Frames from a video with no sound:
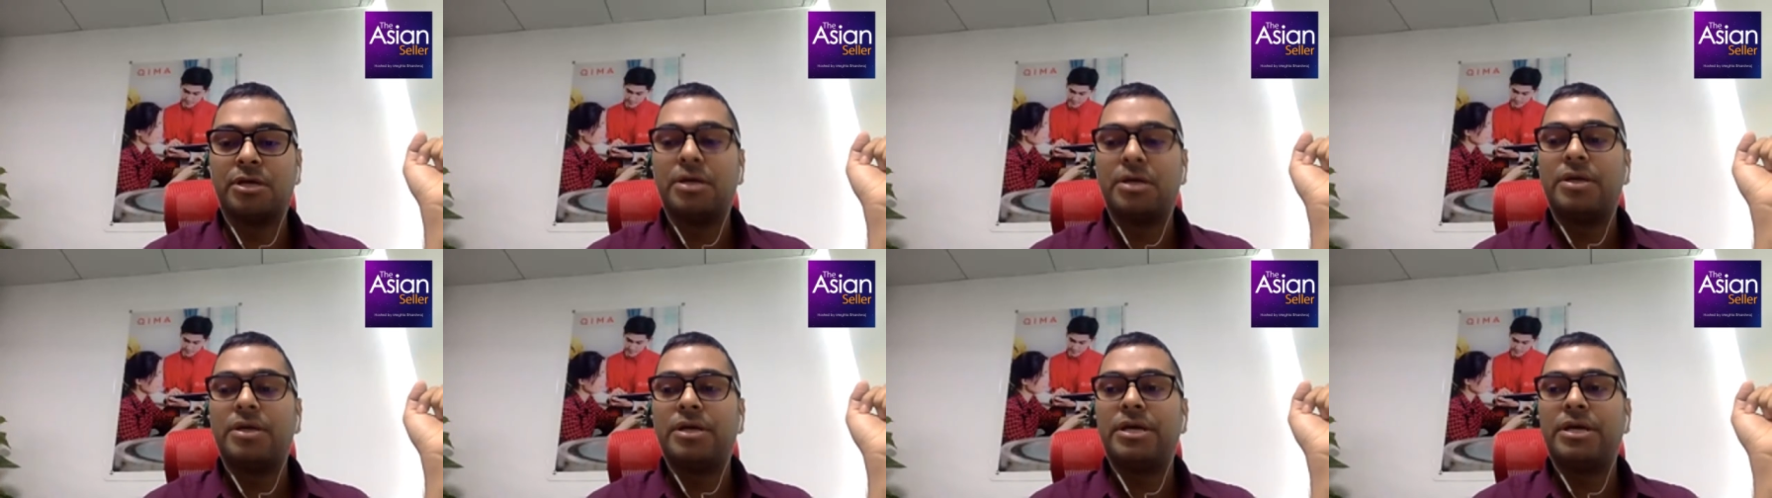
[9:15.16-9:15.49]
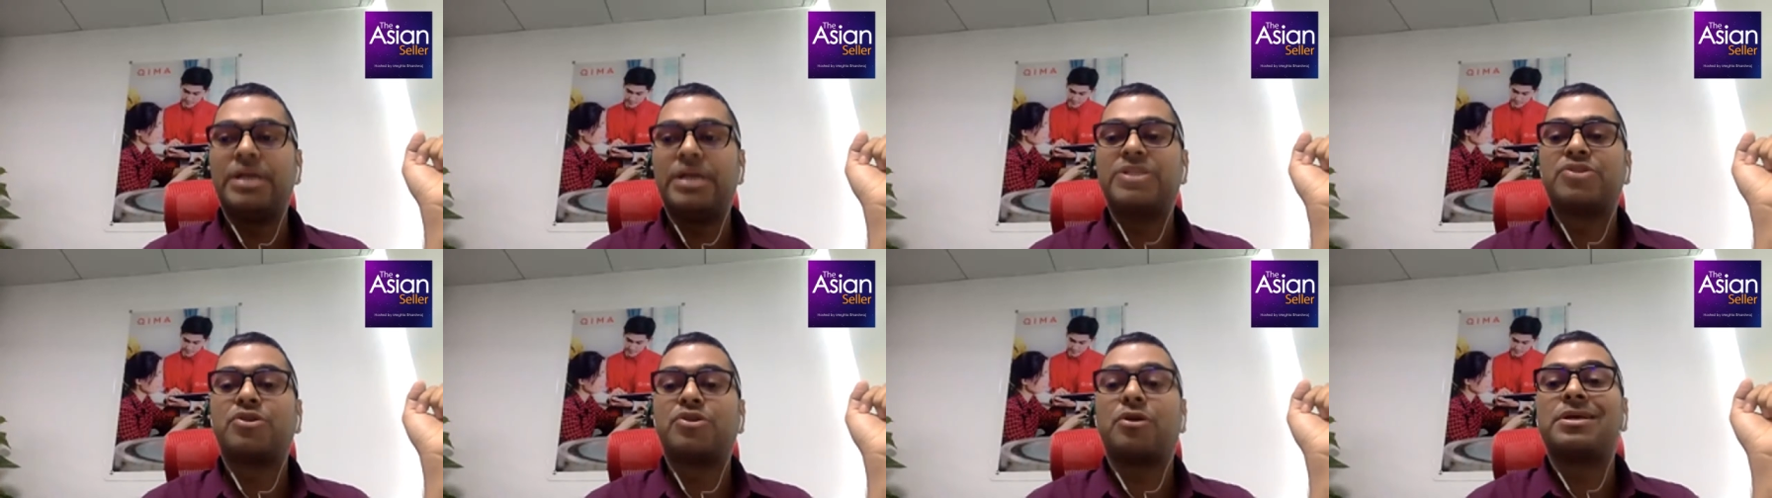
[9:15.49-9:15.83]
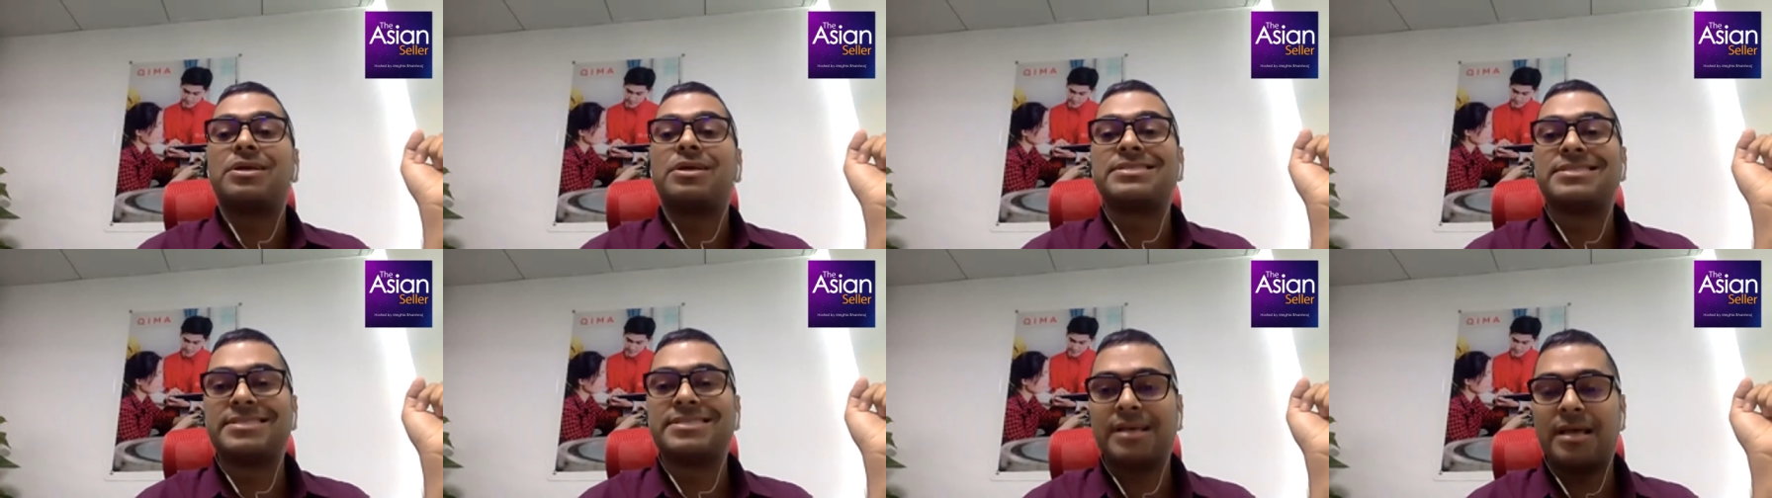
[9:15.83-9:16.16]
it's going to
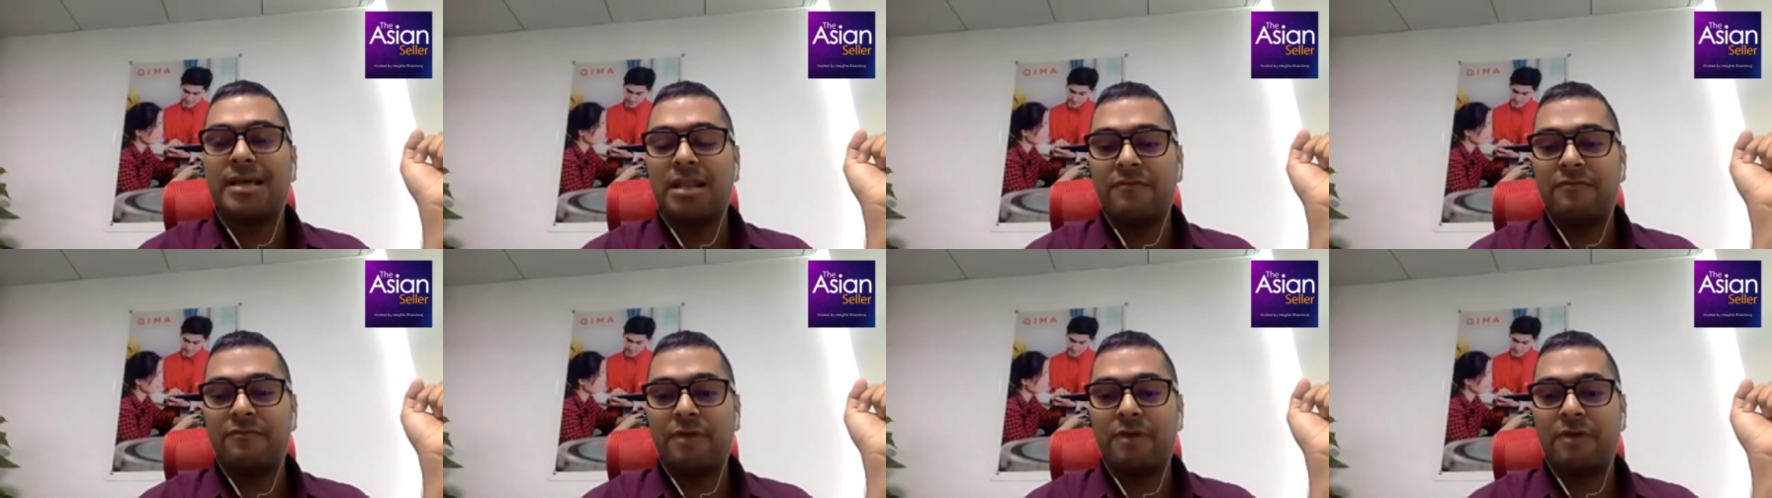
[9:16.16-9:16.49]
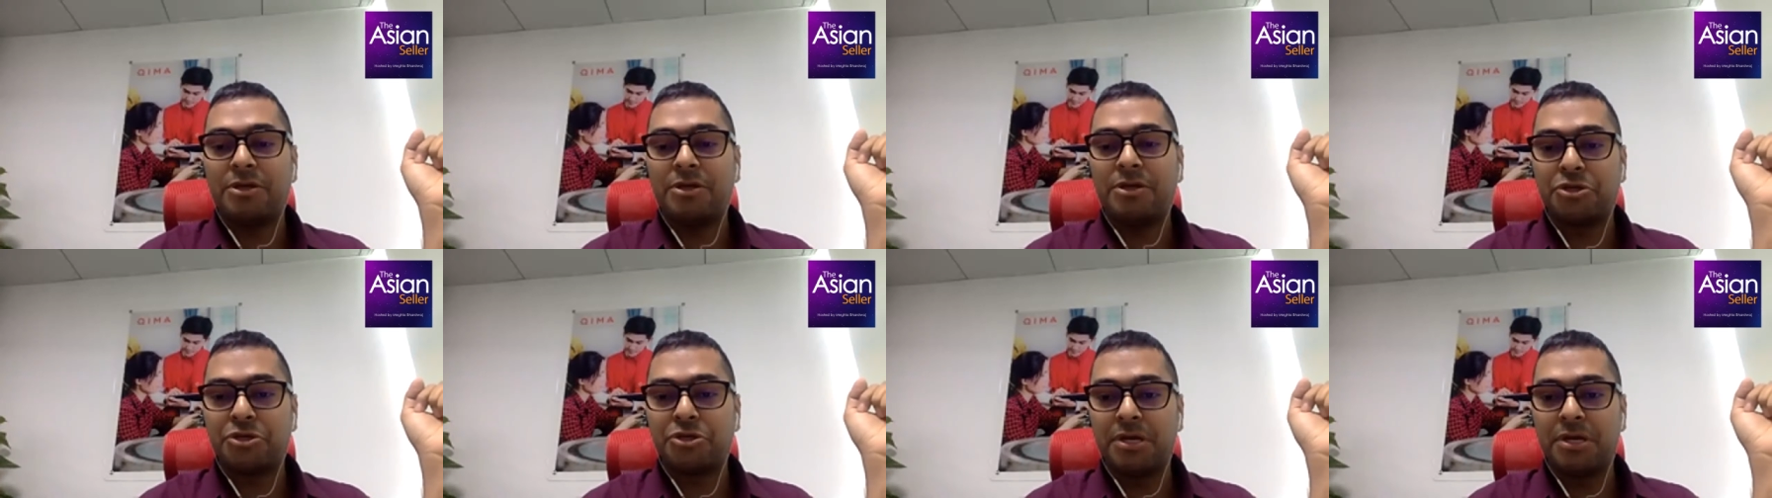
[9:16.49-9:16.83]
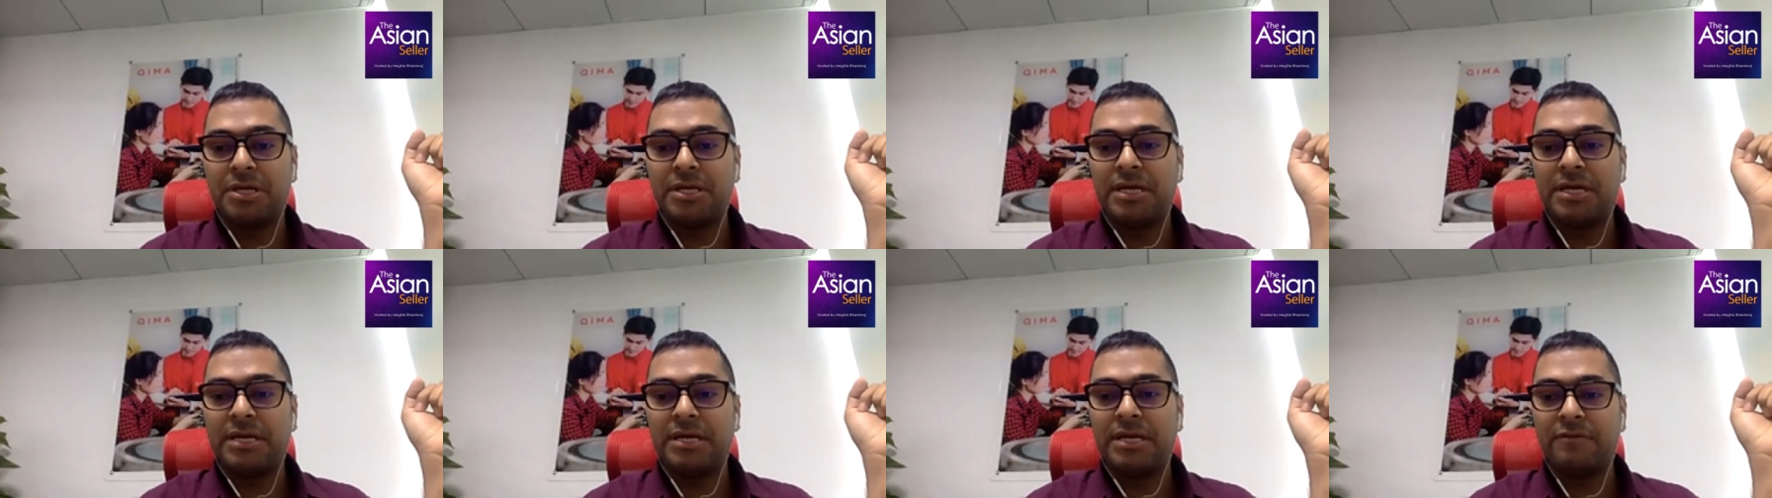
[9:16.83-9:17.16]
sell
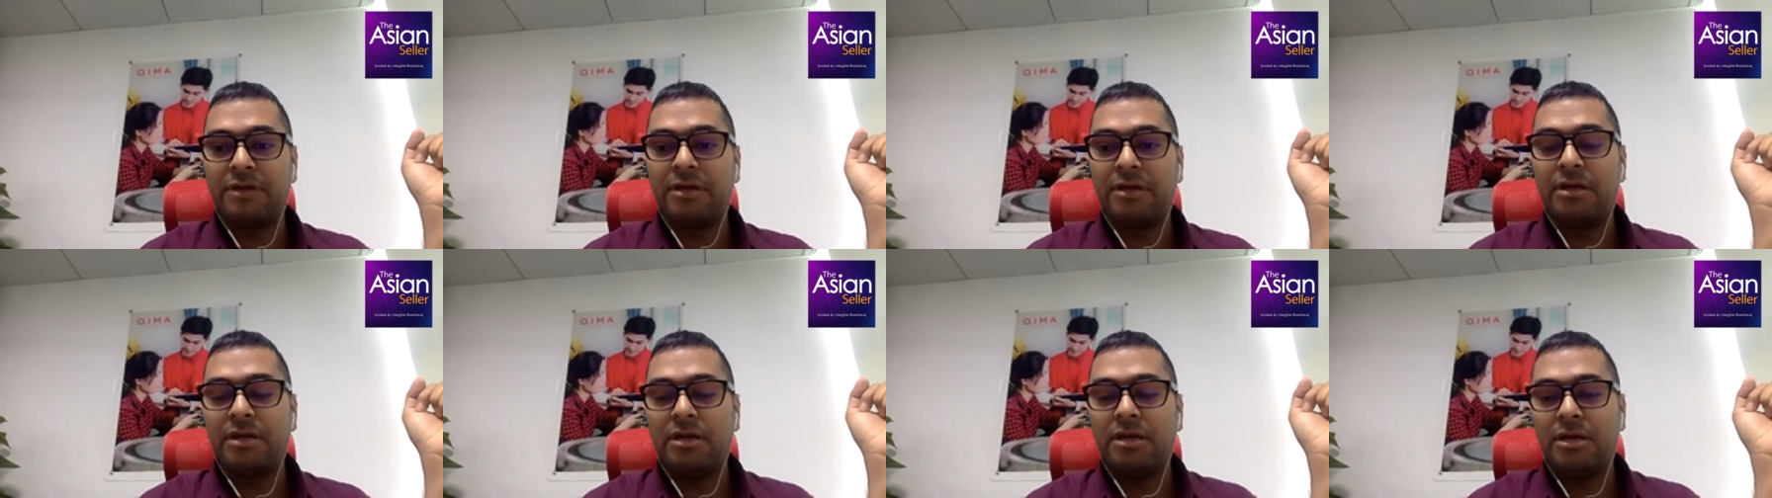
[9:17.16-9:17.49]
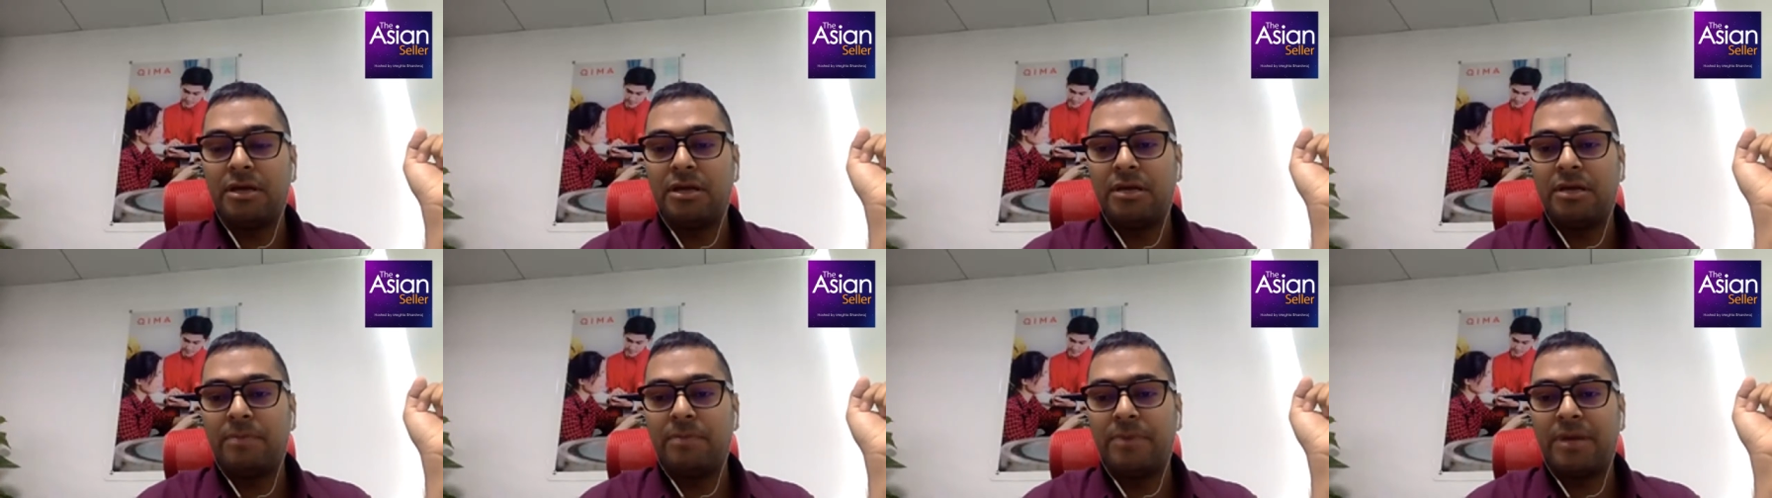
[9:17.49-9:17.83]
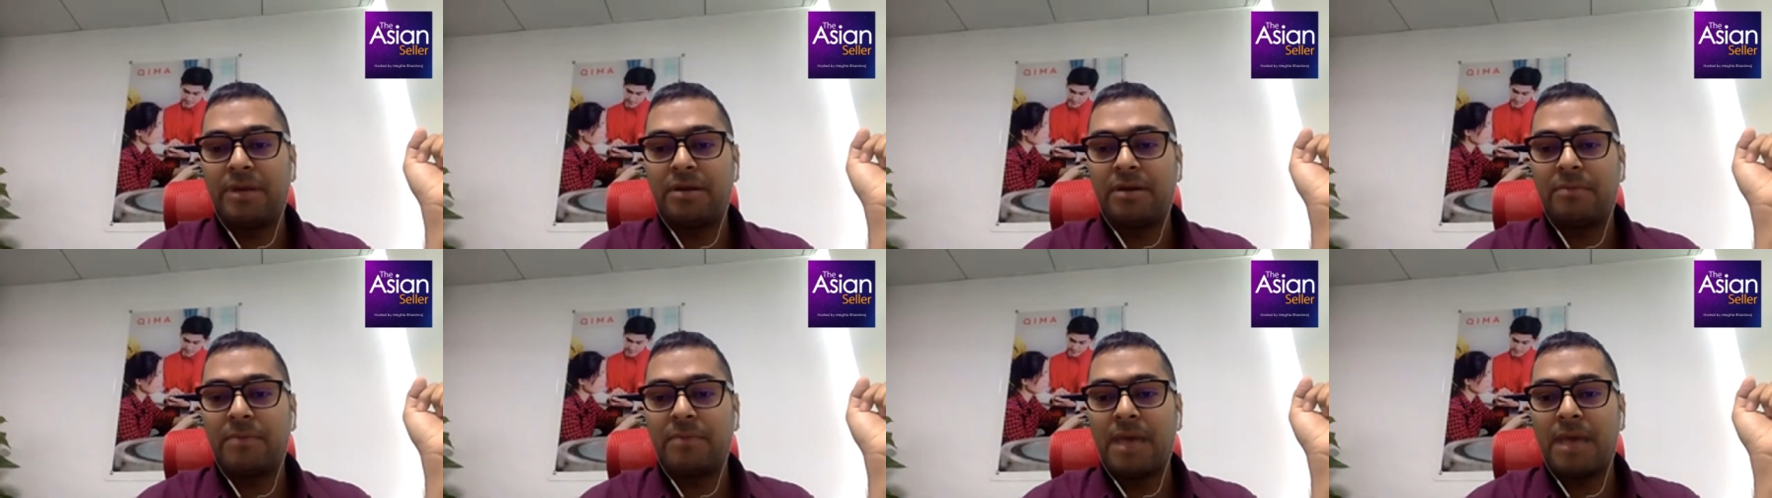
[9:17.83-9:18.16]
eventually in a
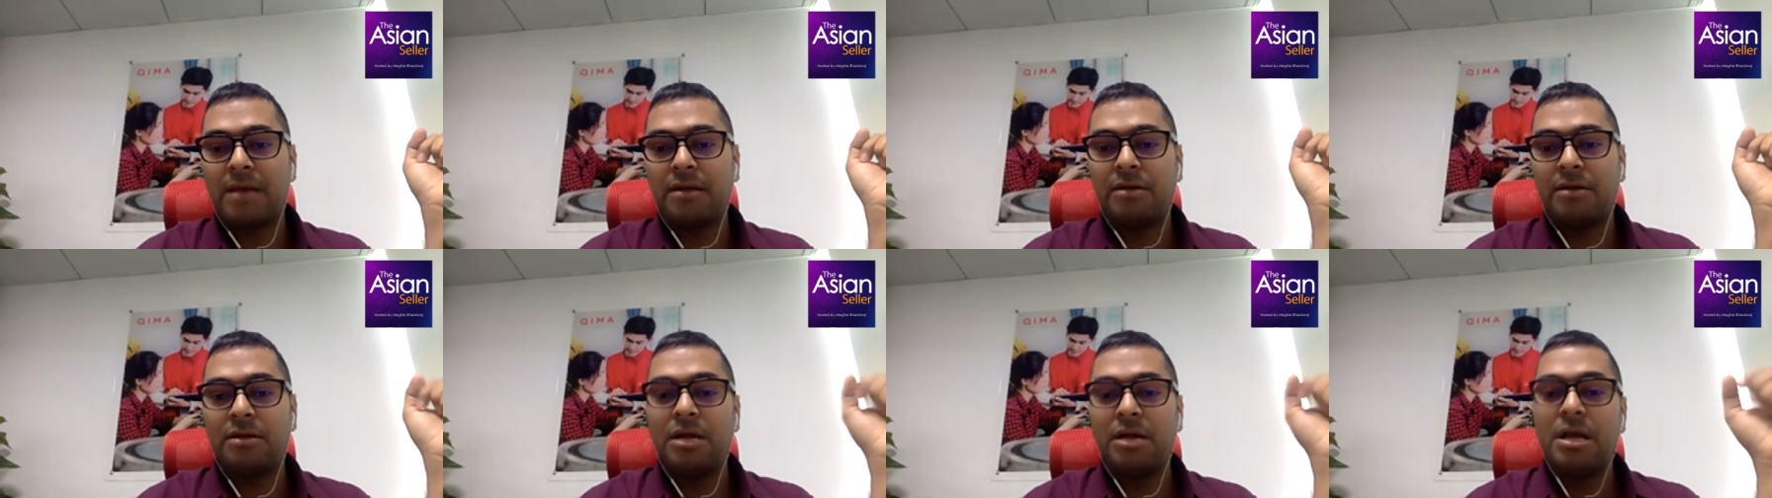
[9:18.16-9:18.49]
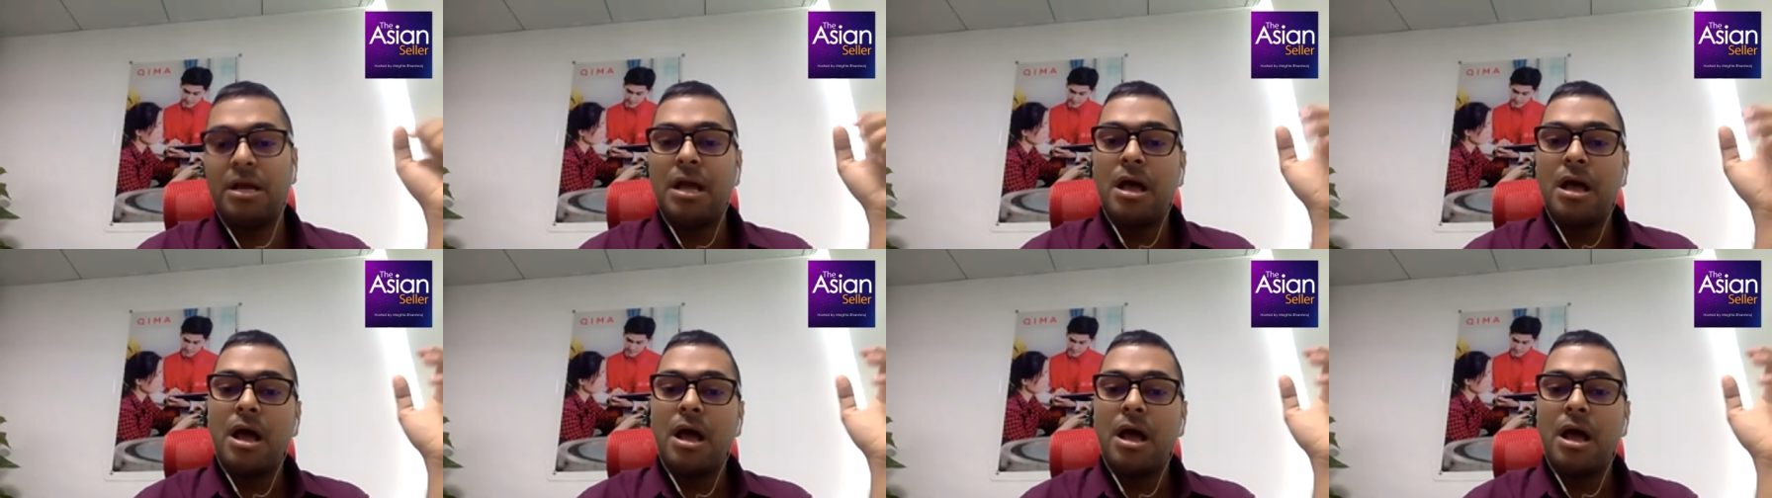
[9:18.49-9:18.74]
better manner.